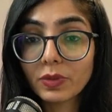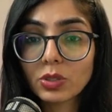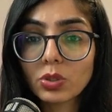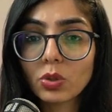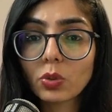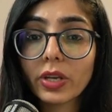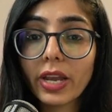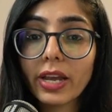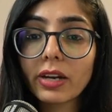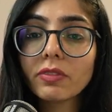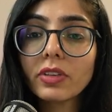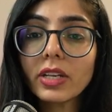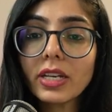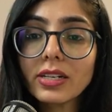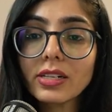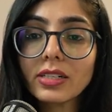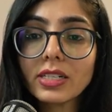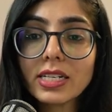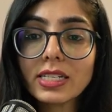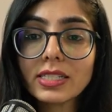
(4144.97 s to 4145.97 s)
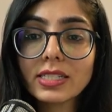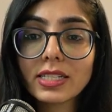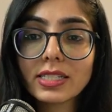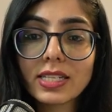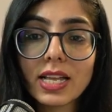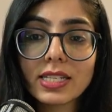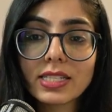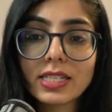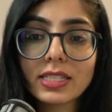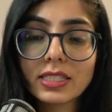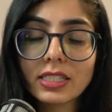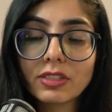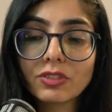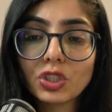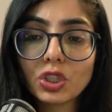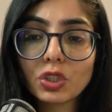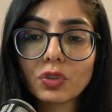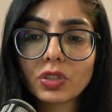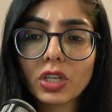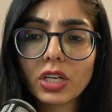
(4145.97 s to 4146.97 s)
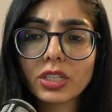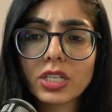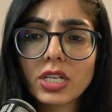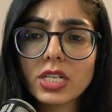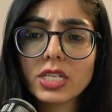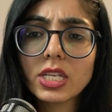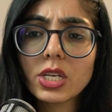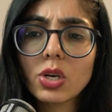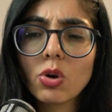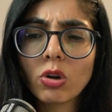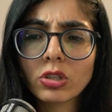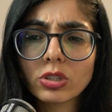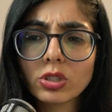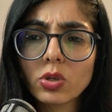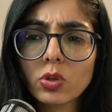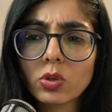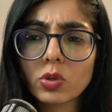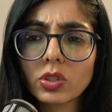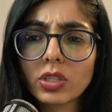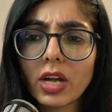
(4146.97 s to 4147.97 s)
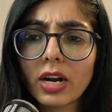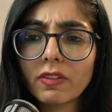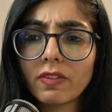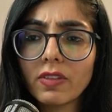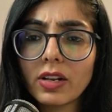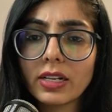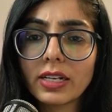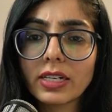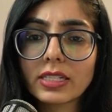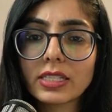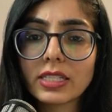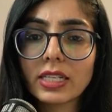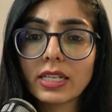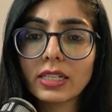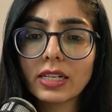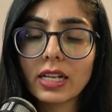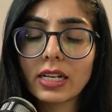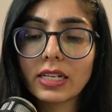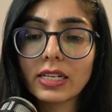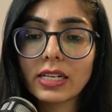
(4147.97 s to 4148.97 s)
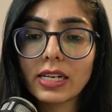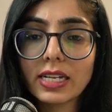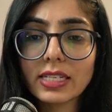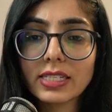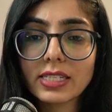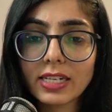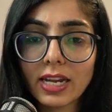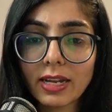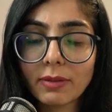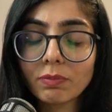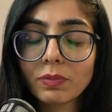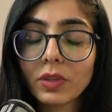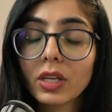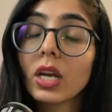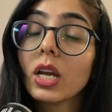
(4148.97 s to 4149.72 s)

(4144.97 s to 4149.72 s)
So can we increase the sensitivity of 13C also so that we'll get signal in less time?